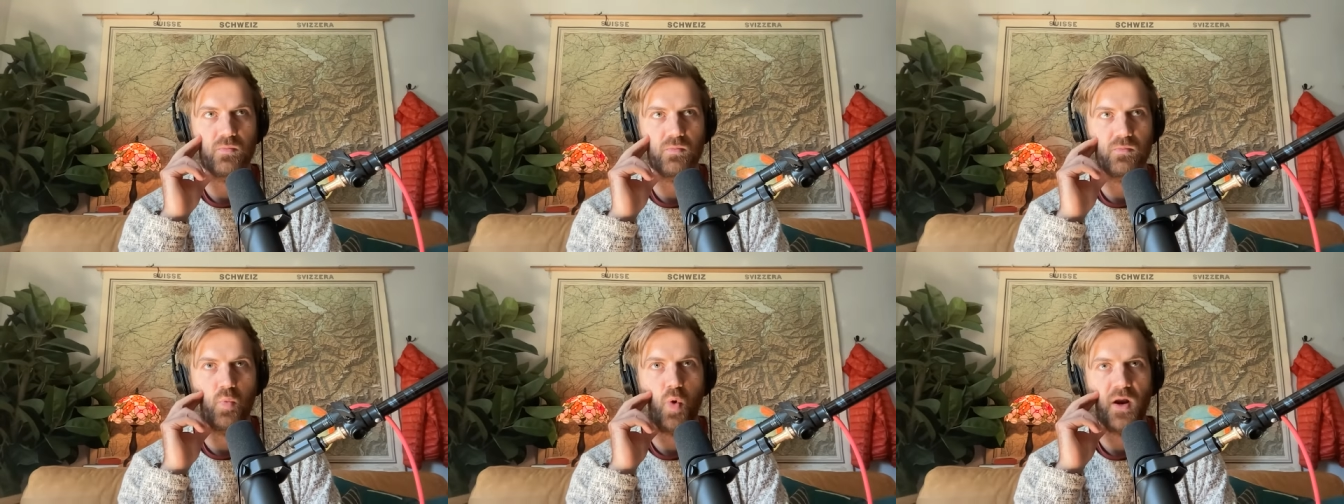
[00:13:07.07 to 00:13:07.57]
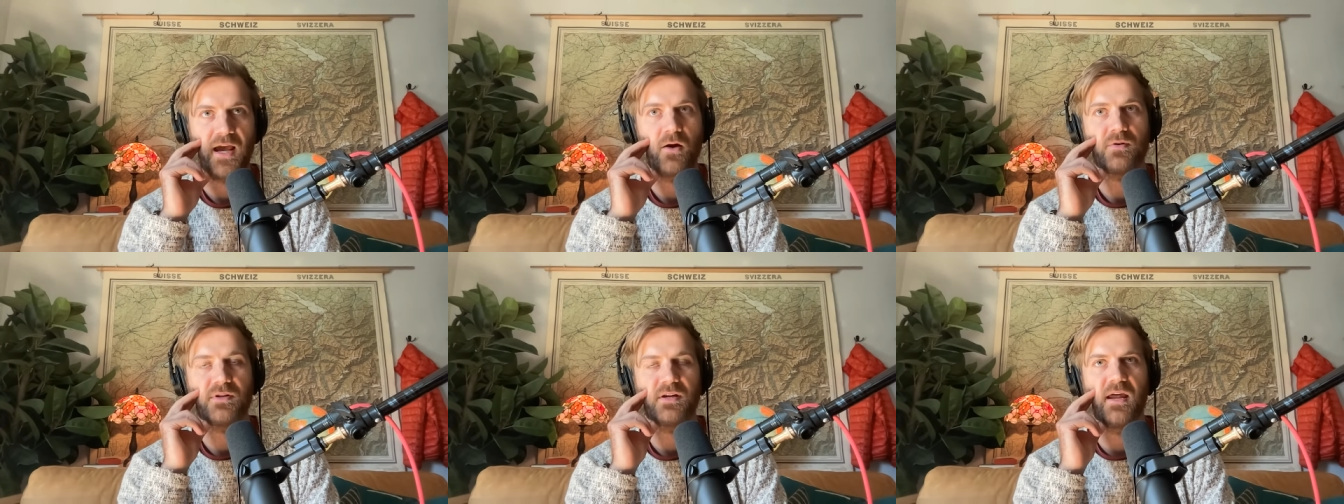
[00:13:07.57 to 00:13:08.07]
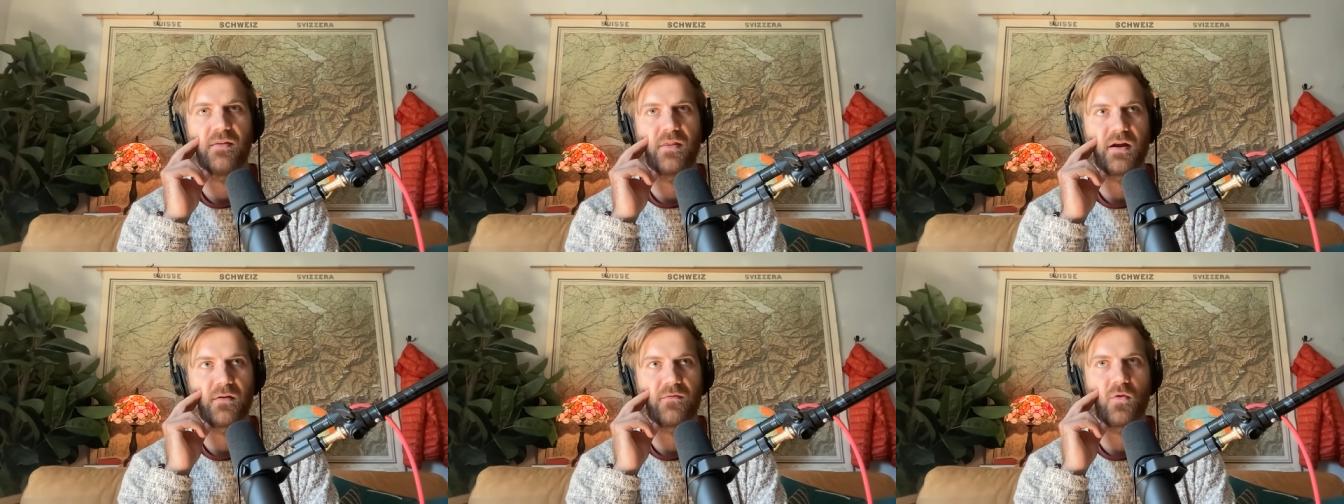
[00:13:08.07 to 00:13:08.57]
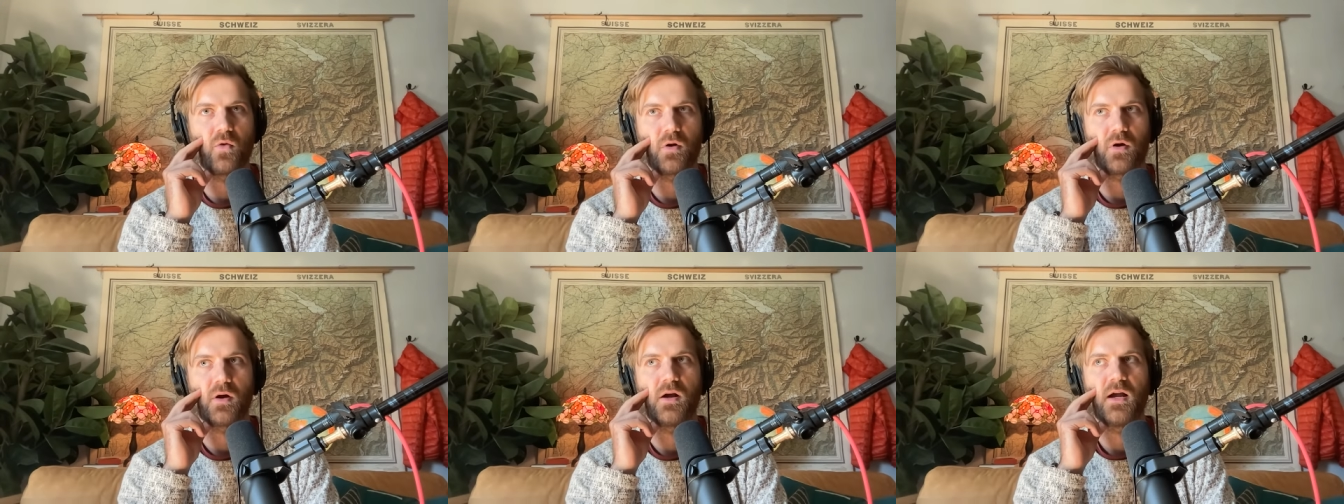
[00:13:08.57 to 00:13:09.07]
won out and
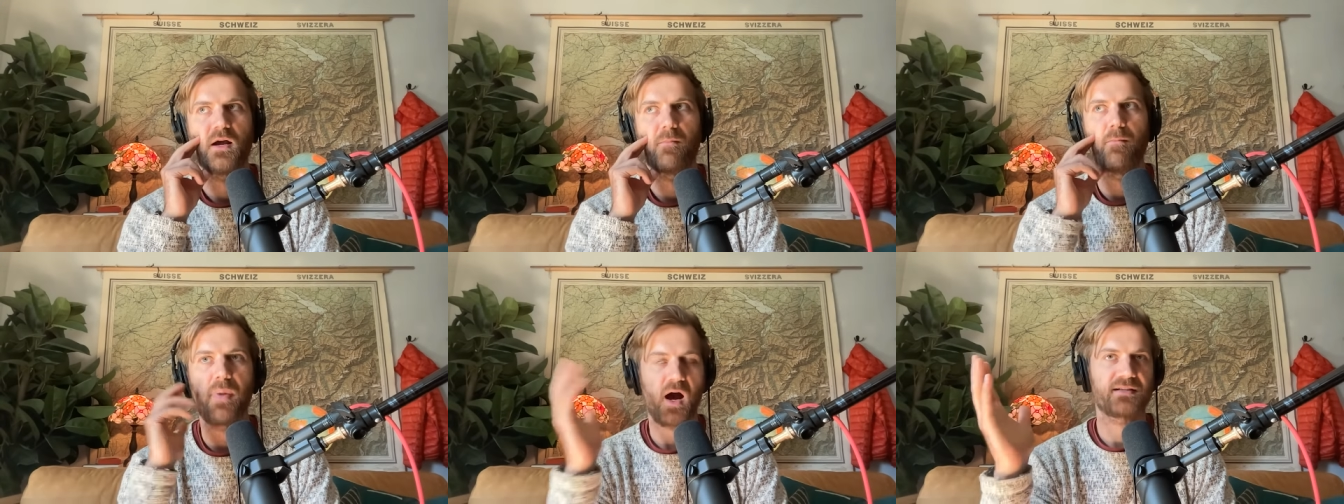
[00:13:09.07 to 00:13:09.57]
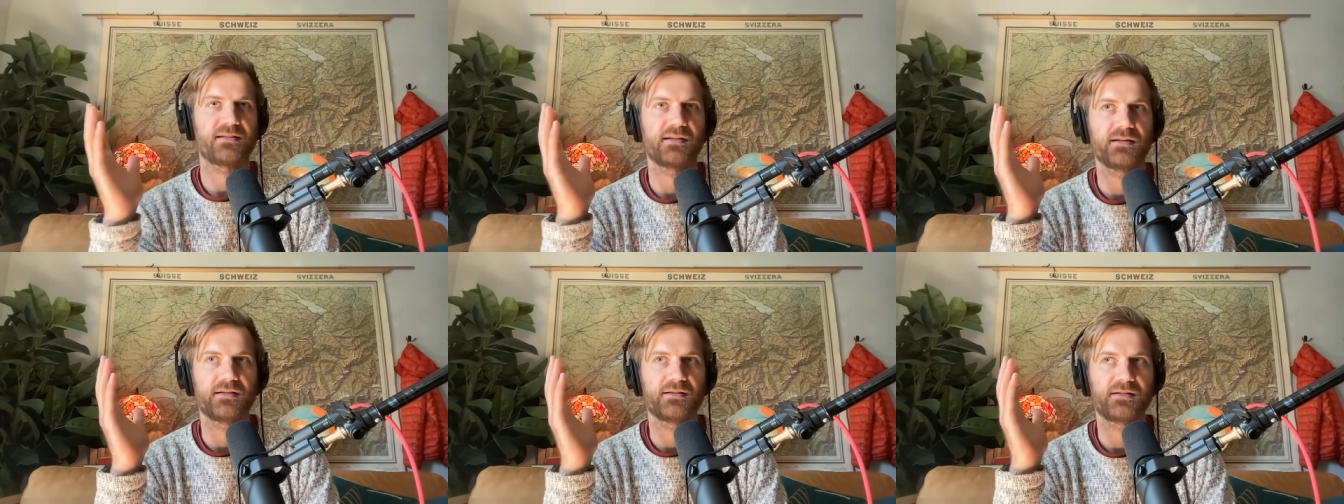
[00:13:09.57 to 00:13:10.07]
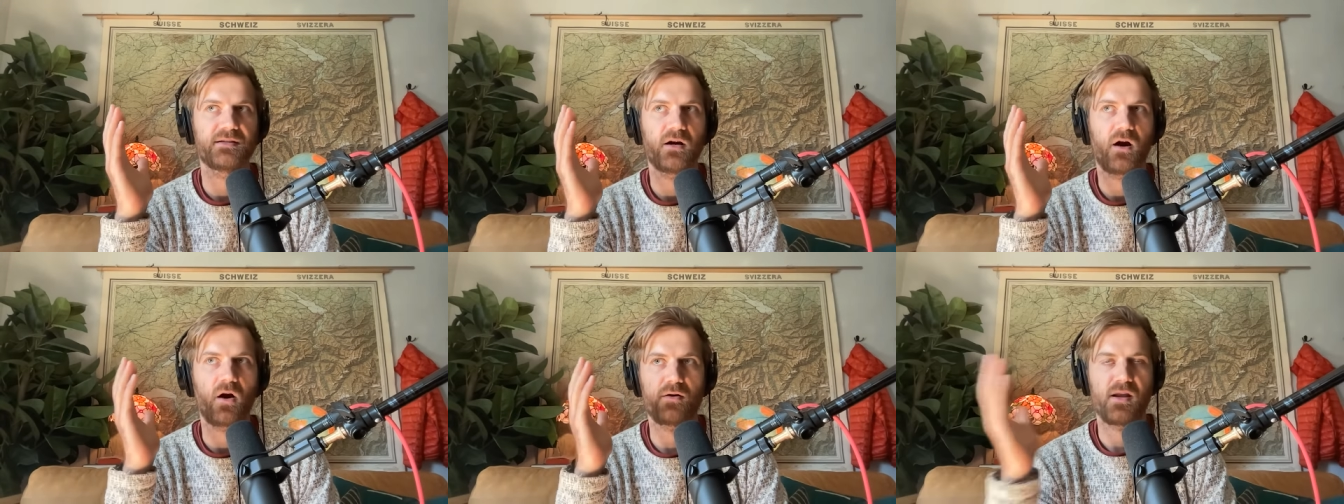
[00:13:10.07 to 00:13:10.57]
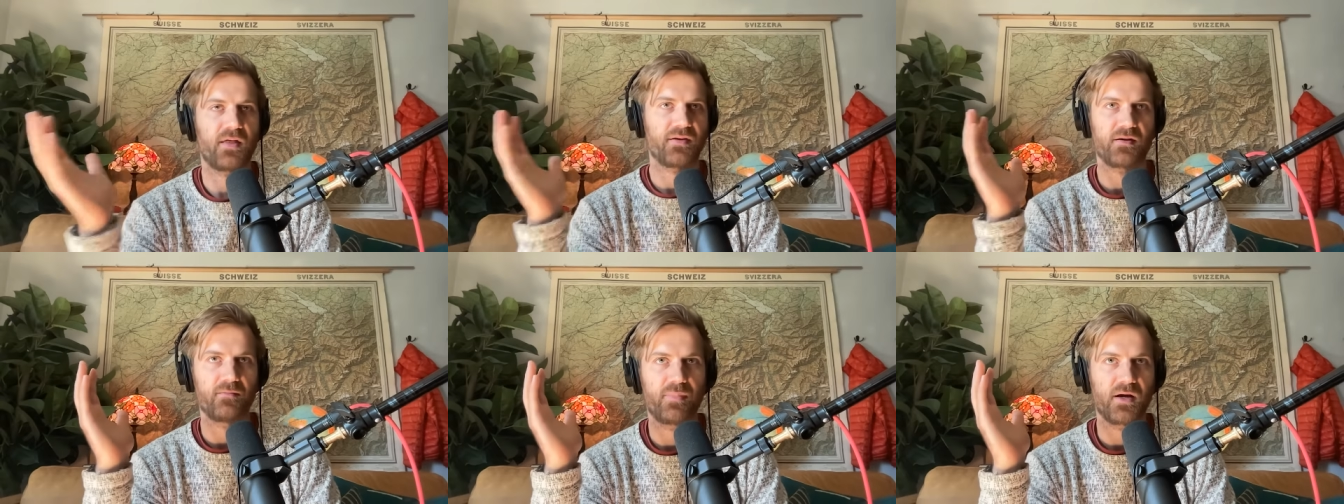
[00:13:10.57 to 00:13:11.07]
therefore boxes are
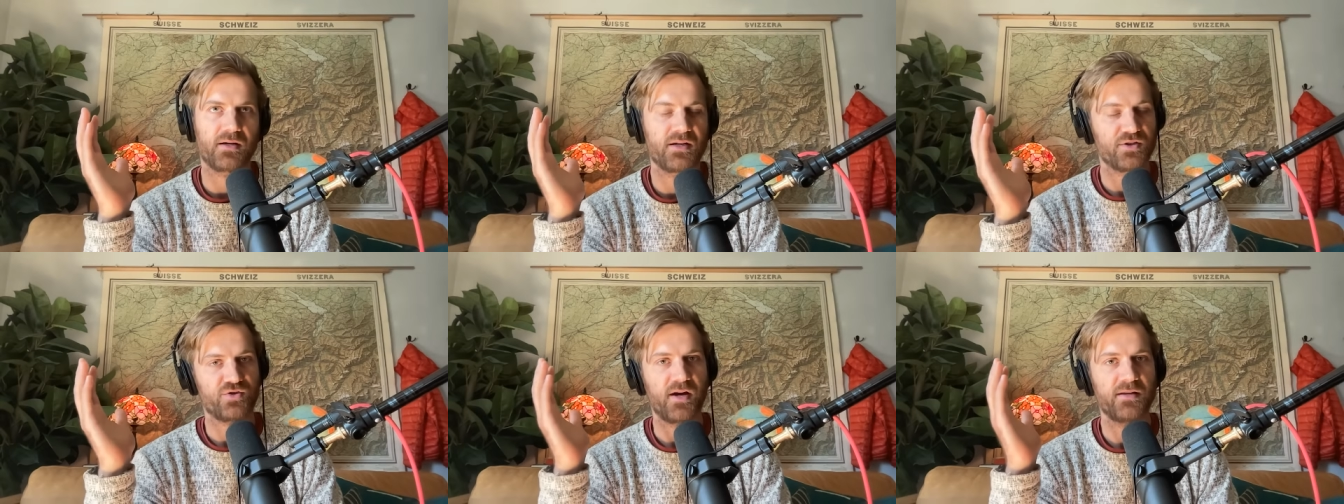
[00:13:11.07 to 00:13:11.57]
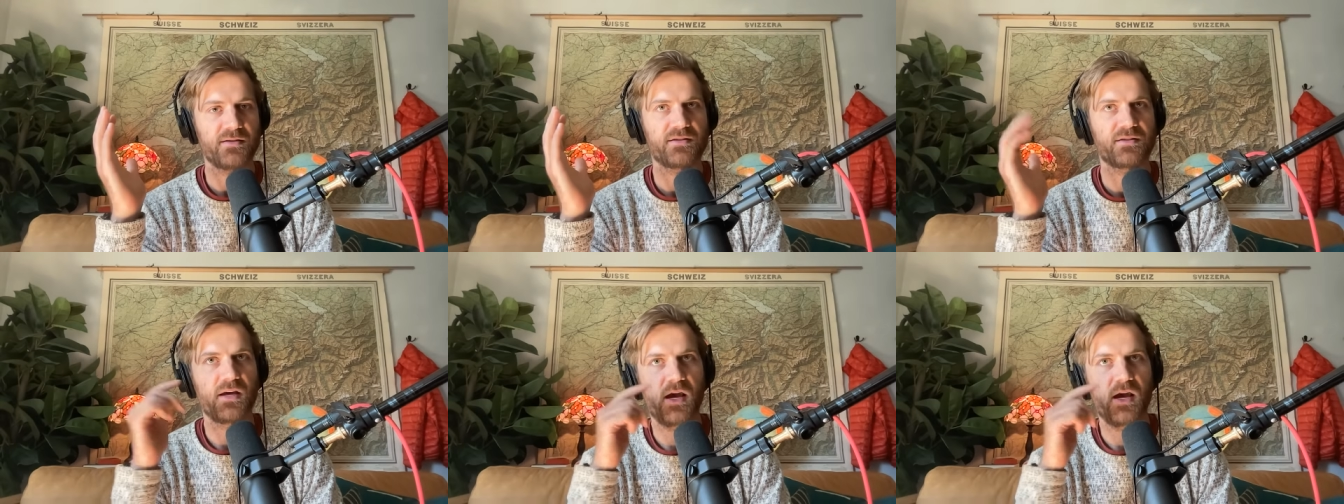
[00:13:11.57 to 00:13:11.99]
nothing but constraints